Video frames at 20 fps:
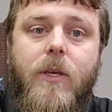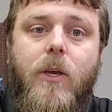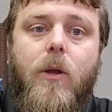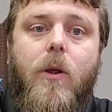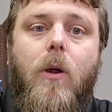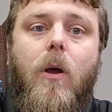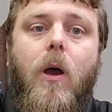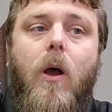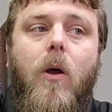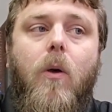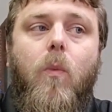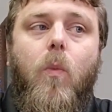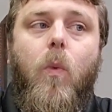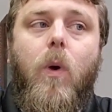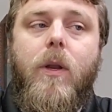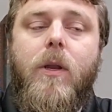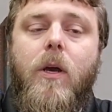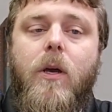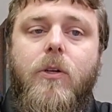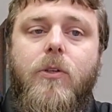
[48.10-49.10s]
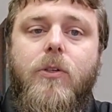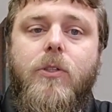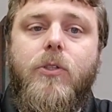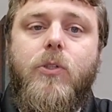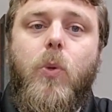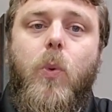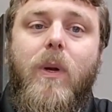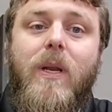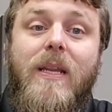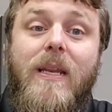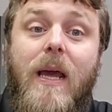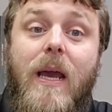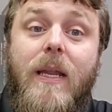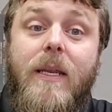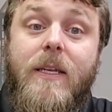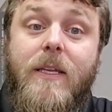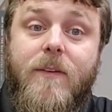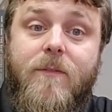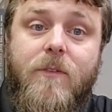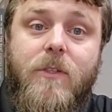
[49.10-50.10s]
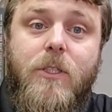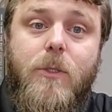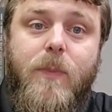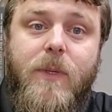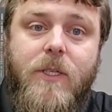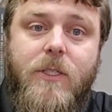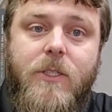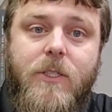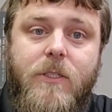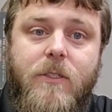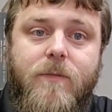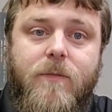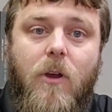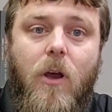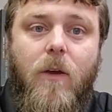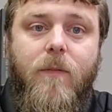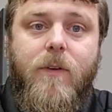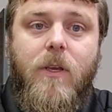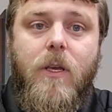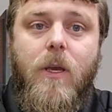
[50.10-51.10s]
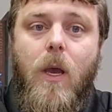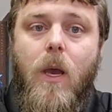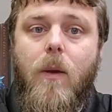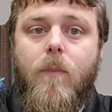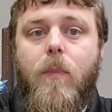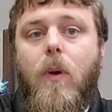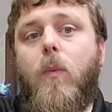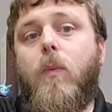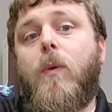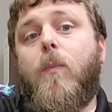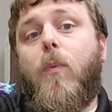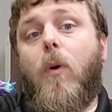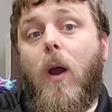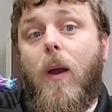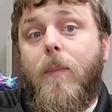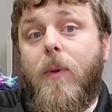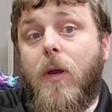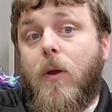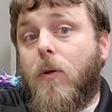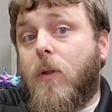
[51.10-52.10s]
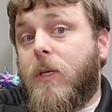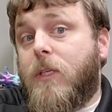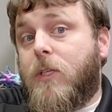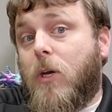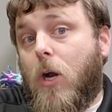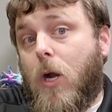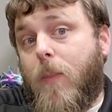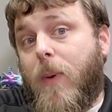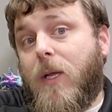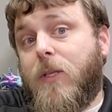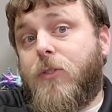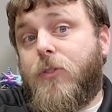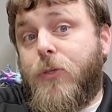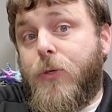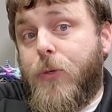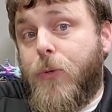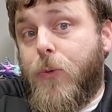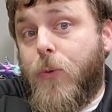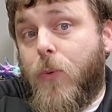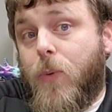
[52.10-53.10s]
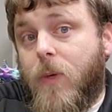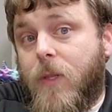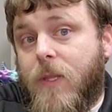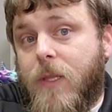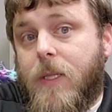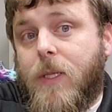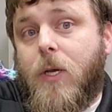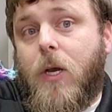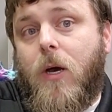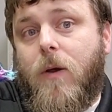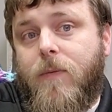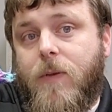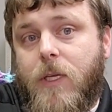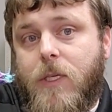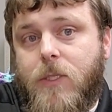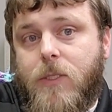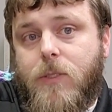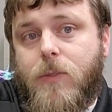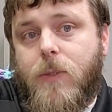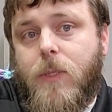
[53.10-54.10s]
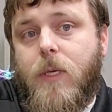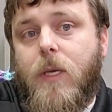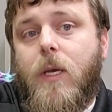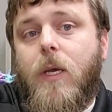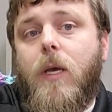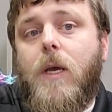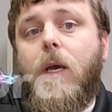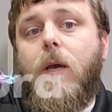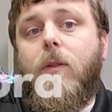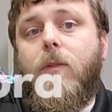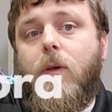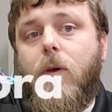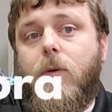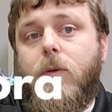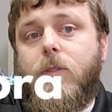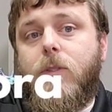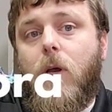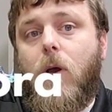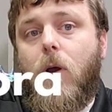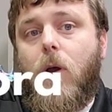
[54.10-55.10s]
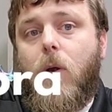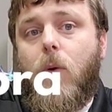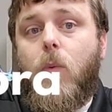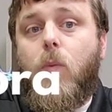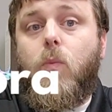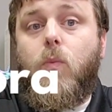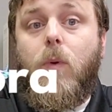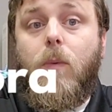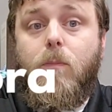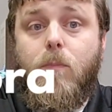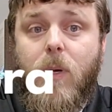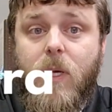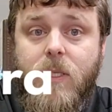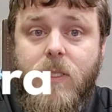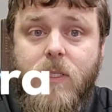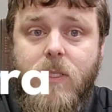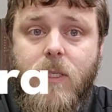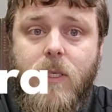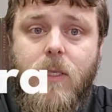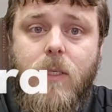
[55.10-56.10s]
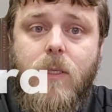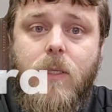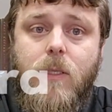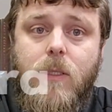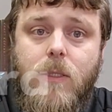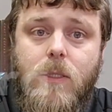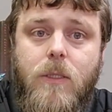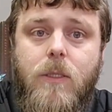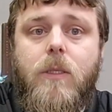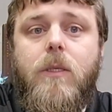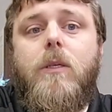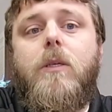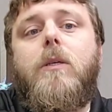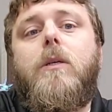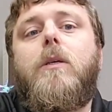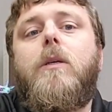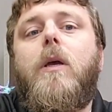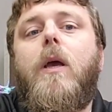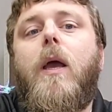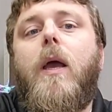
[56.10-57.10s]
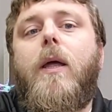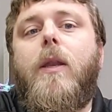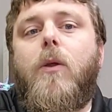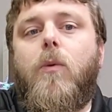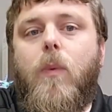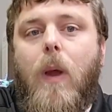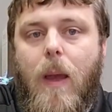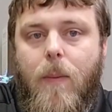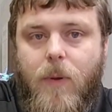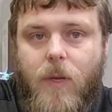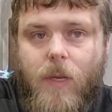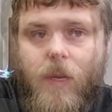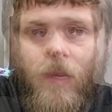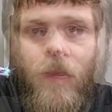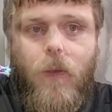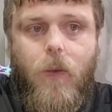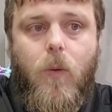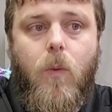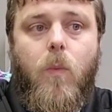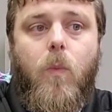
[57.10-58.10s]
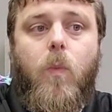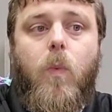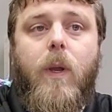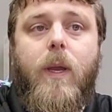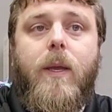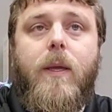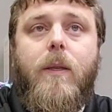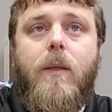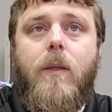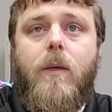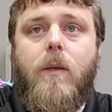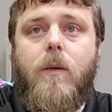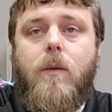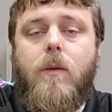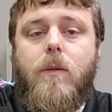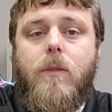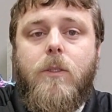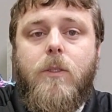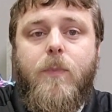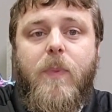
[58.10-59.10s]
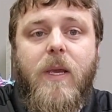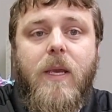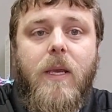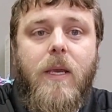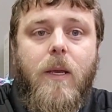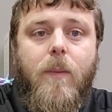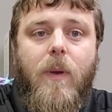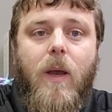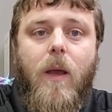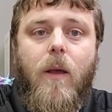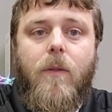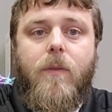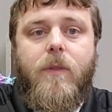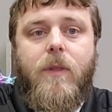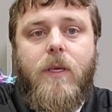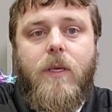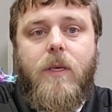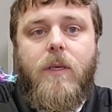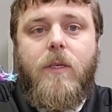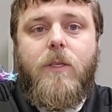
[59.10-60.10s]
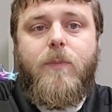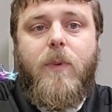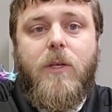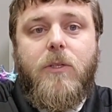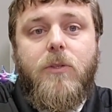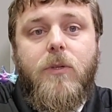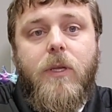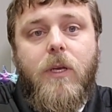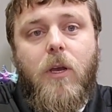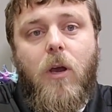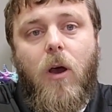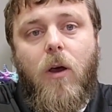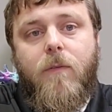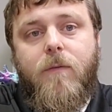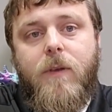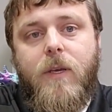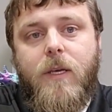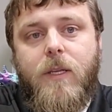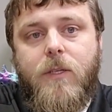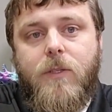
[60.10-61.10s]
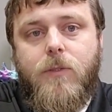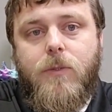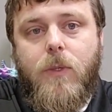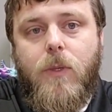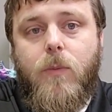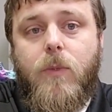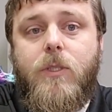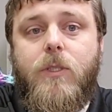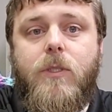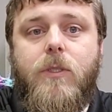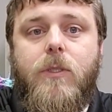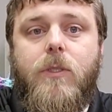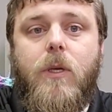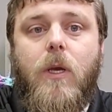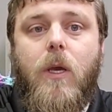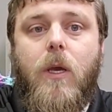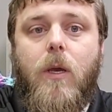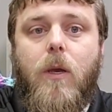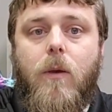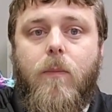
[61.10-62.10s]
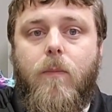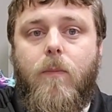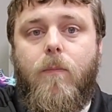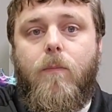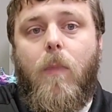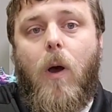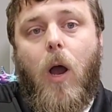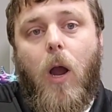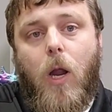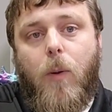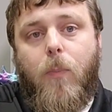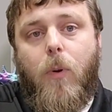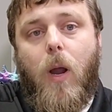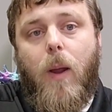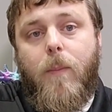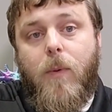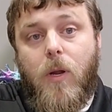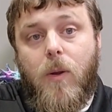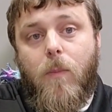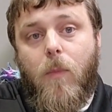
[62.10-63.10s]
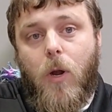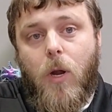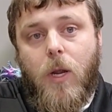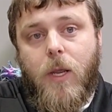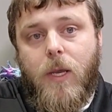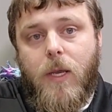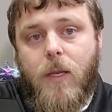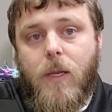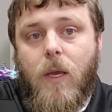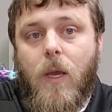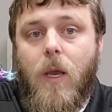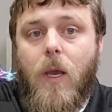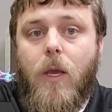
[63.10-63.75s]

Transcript: there are 129 different species of coffee, but we primarily talk about two within the coffee industry. Those are Robusta and Arabica. When speaking about the specialty coffee industry, which is our primary market,